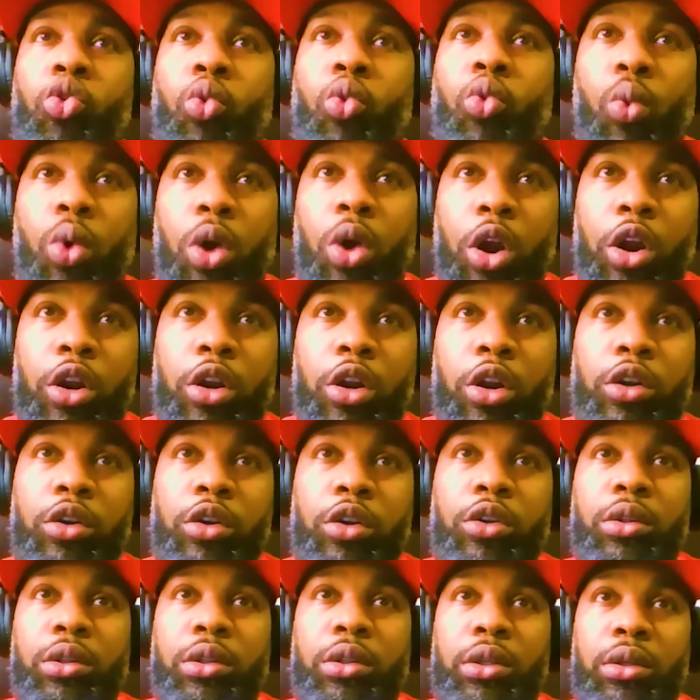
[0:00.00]
were,
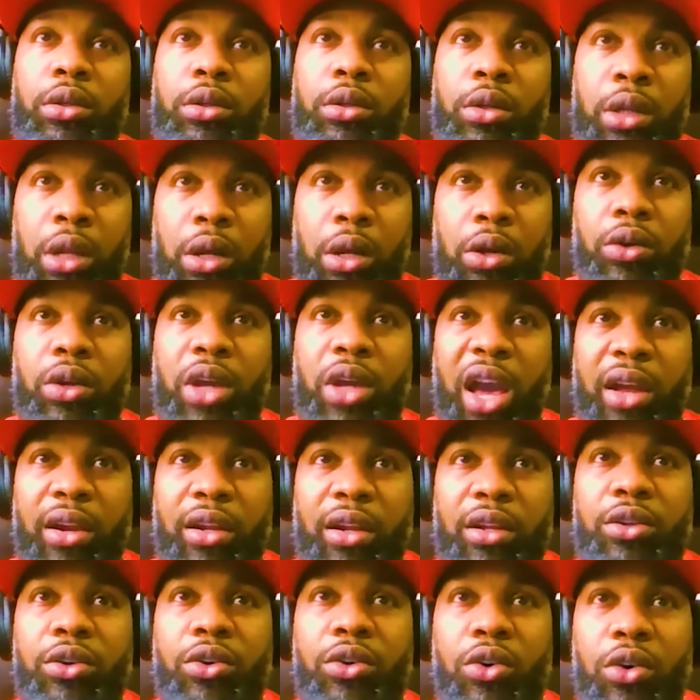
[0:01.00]
you know,
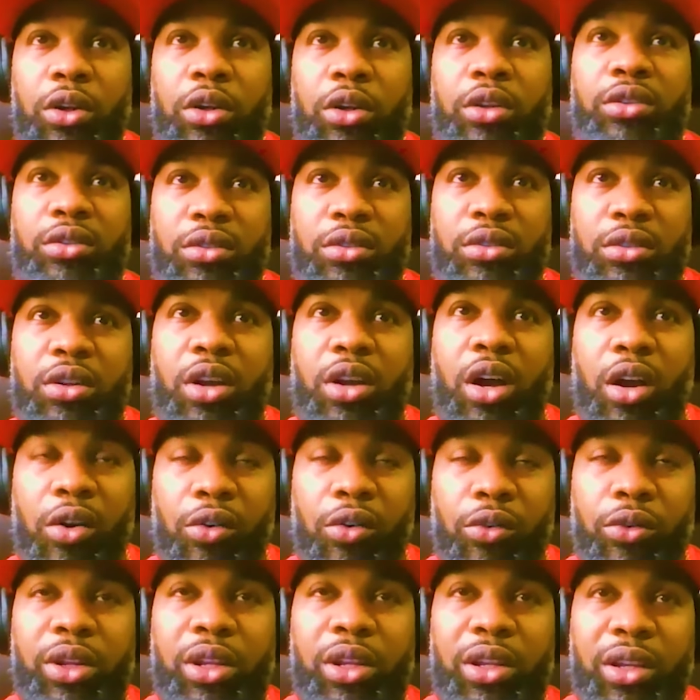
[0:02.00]
kind of doing
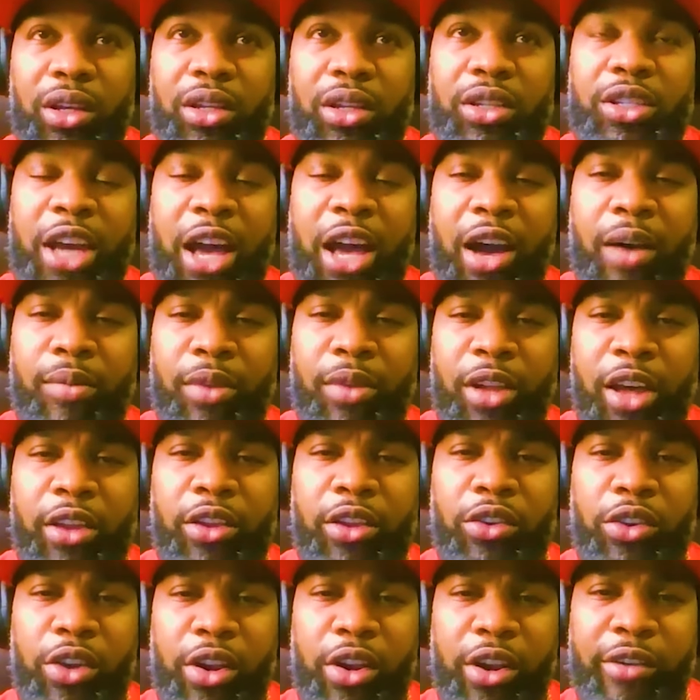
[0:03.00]
a really good job
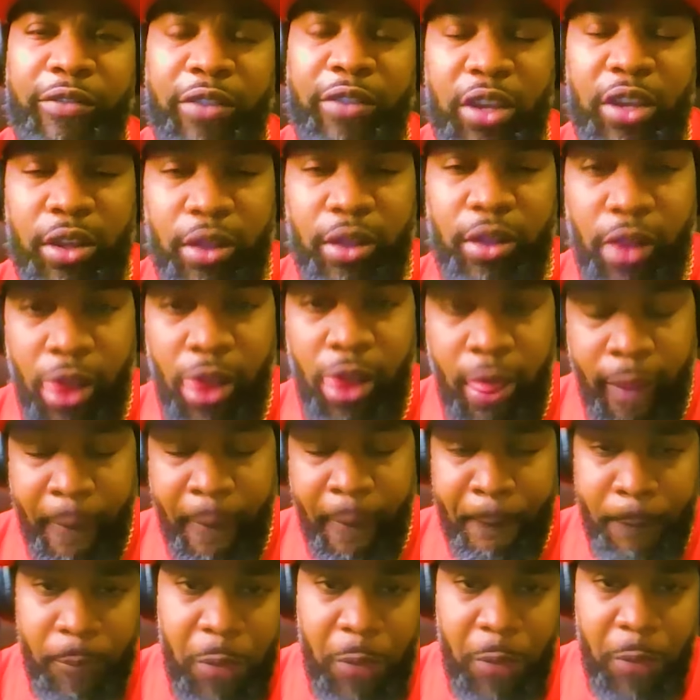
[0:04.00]
land on their feet.
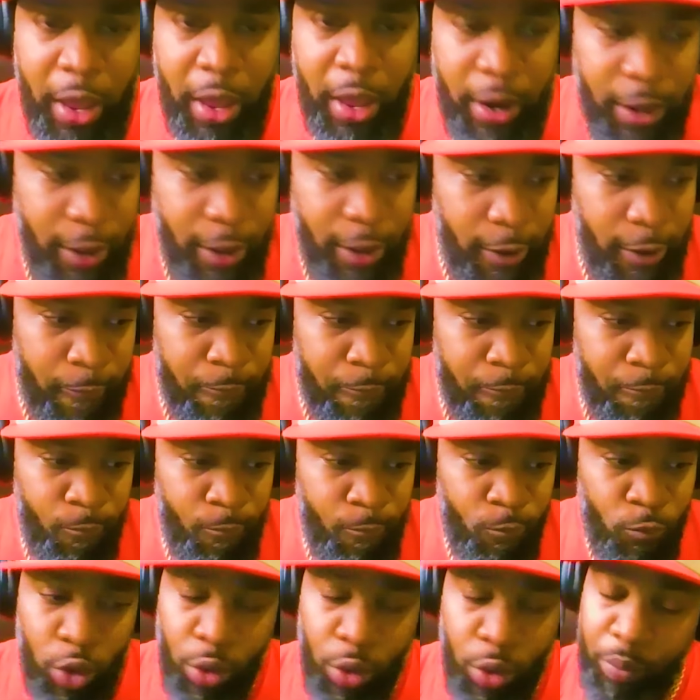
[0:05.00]
And
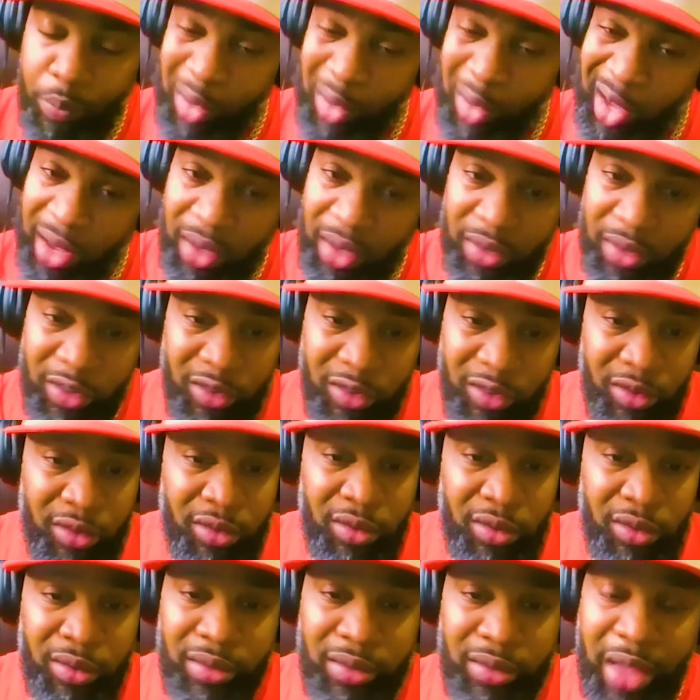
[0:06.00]
but
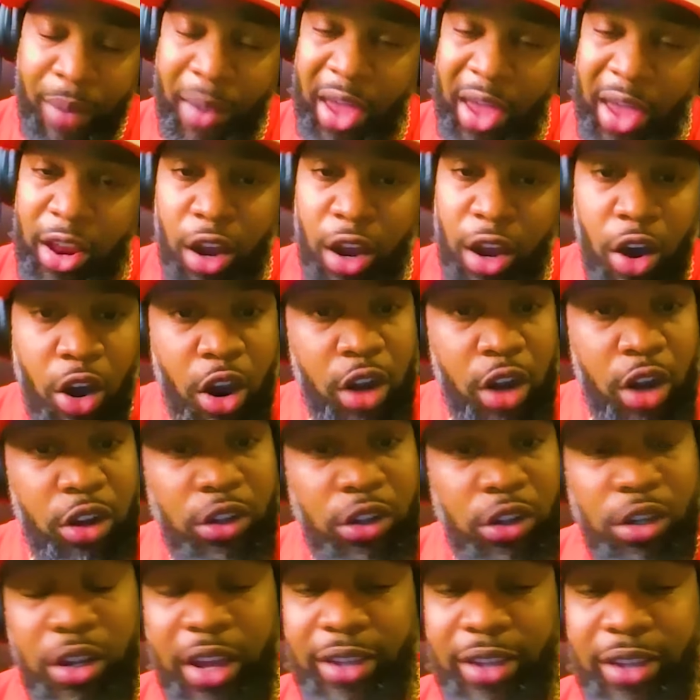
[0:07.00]
they made it hard
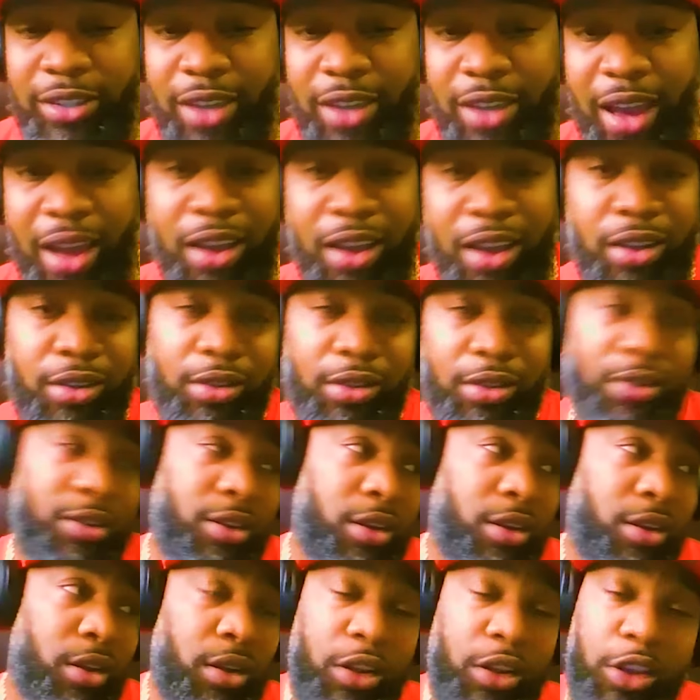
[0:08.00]
on the next guy.
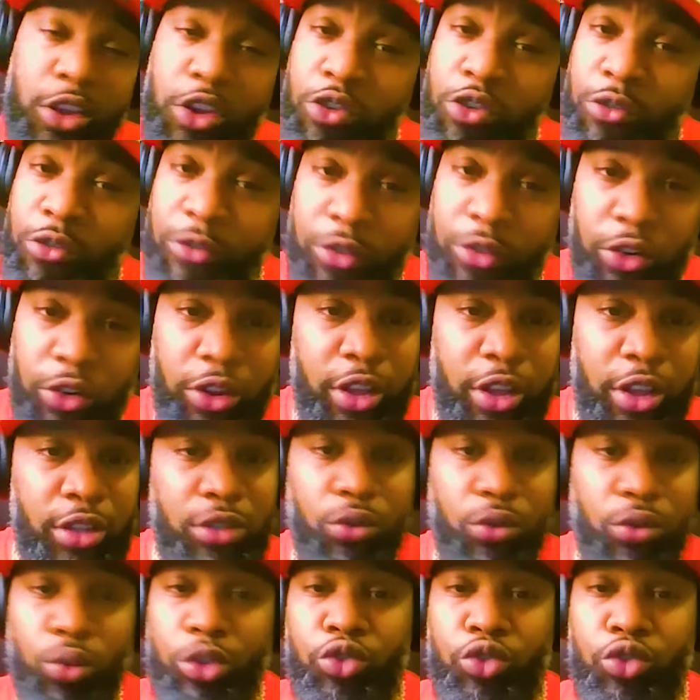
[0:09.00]
Hugh
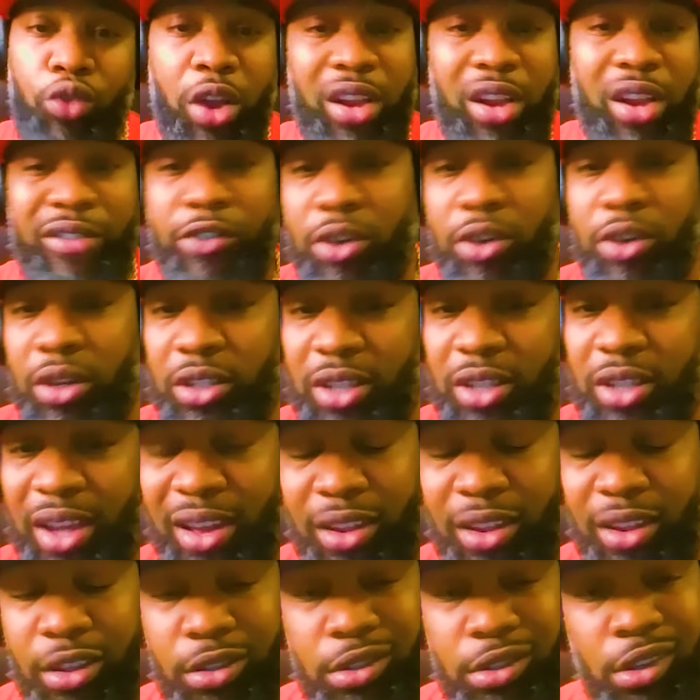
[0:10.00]
Freeze was ready for the
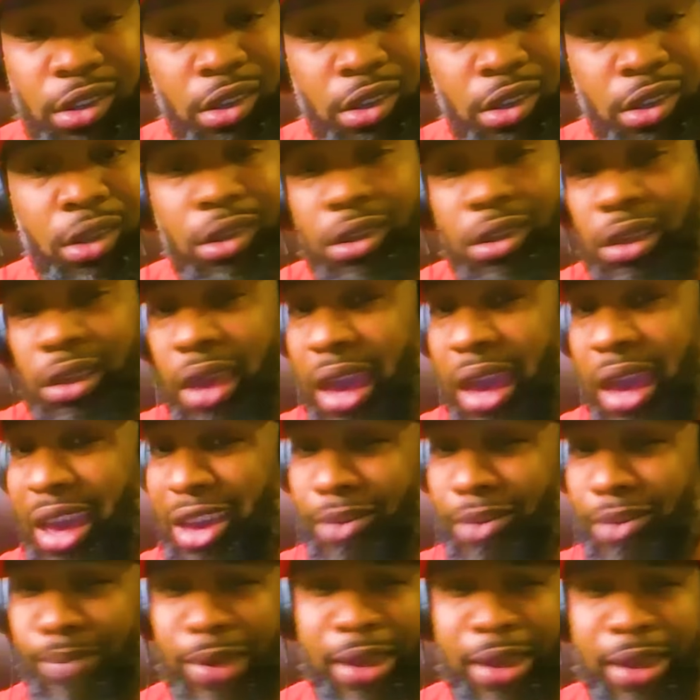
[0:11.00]
challenge,
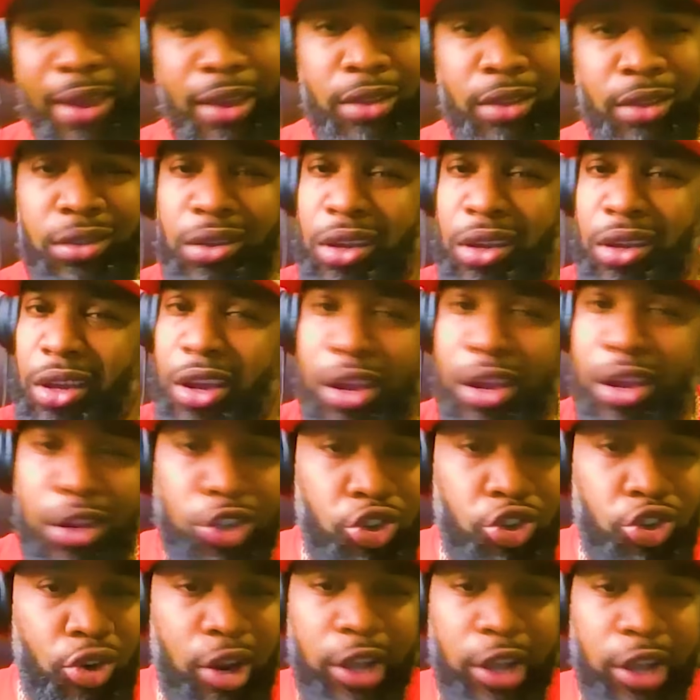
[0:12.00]
came in, hit the
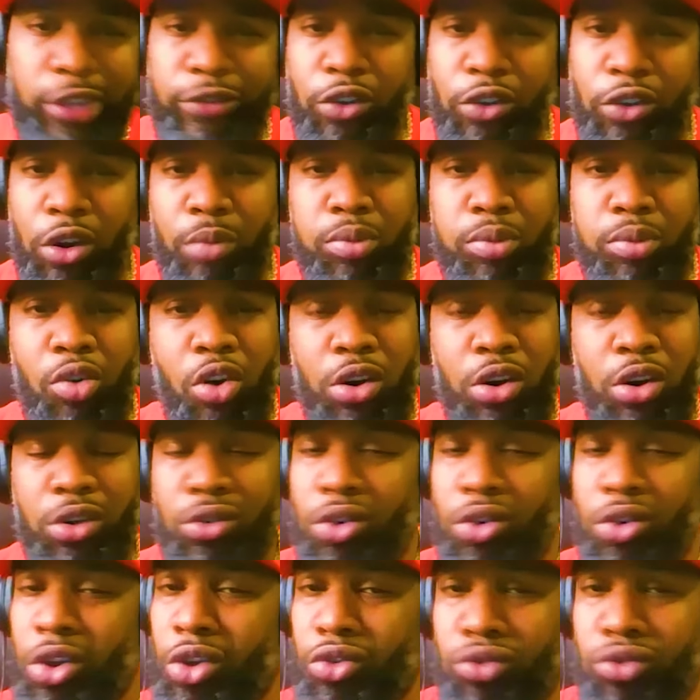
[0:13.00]
transfer portal,